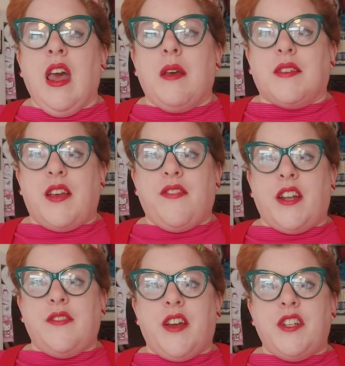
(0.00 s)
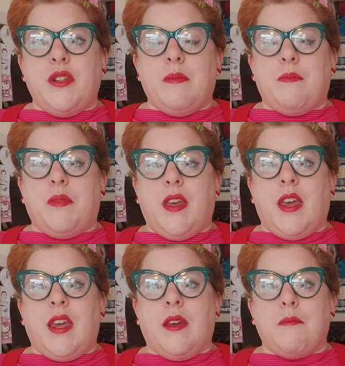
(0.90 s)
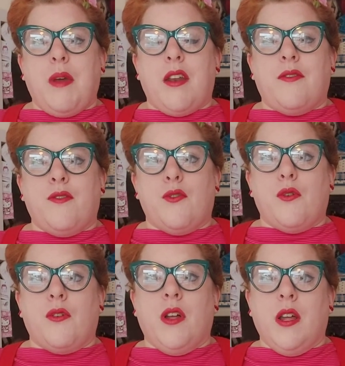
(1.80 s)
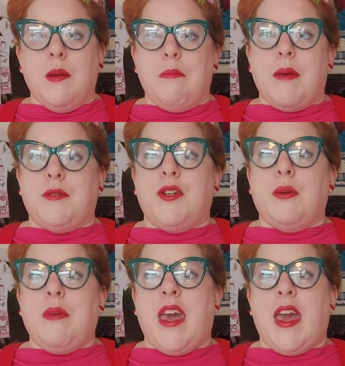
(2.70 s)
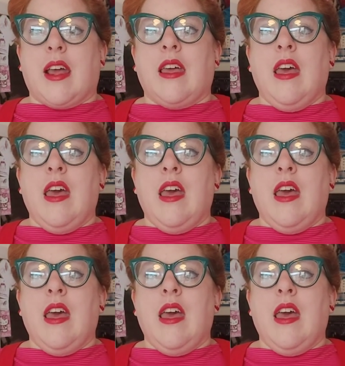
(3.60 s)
because I find if I do the pinafore bib too big,